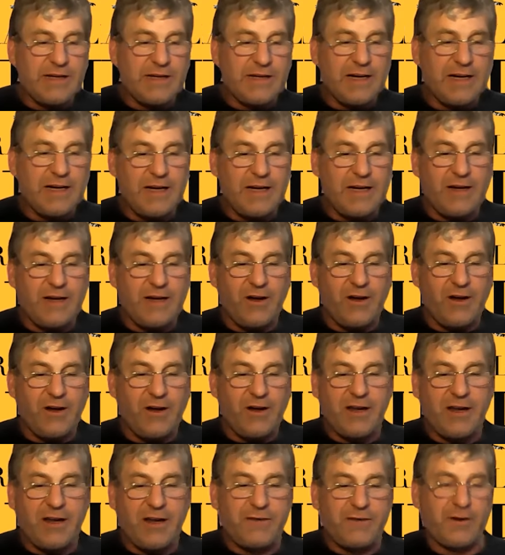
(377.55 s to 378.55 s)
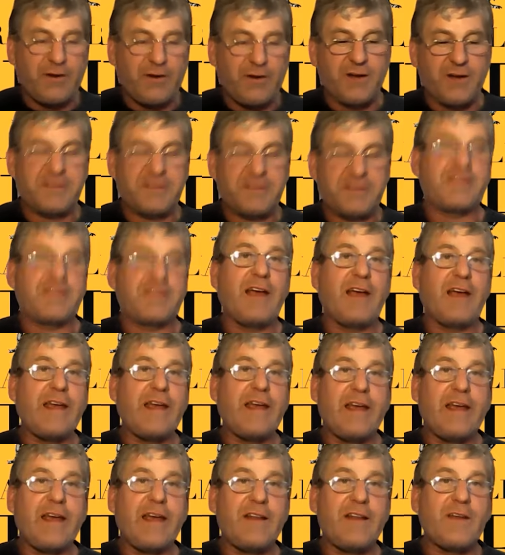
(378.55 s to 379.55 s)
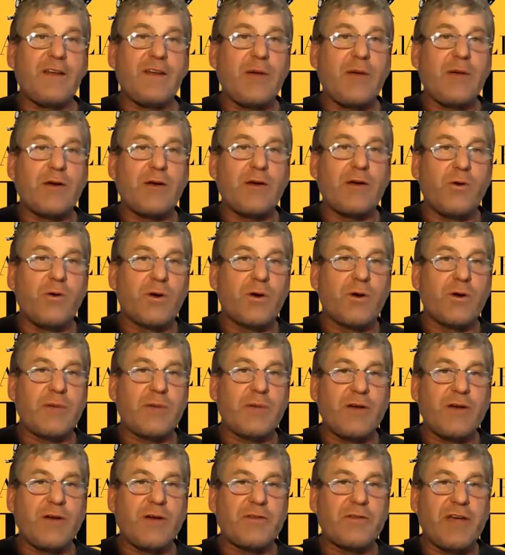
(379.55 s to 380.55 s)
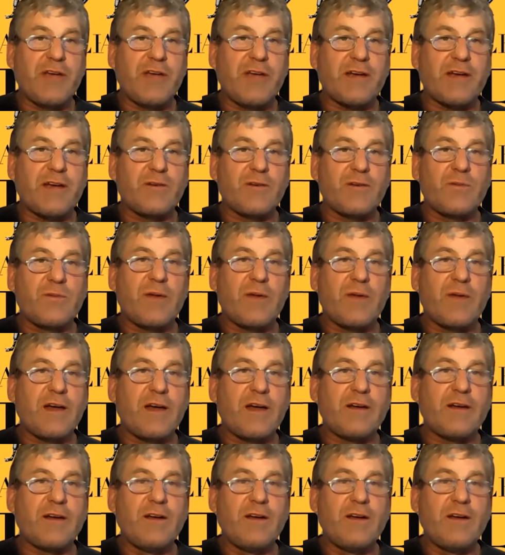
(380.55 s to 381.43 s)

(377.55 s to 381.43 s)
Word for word: Uh, I nearly forgot to say anything about an autumn health check. Uh,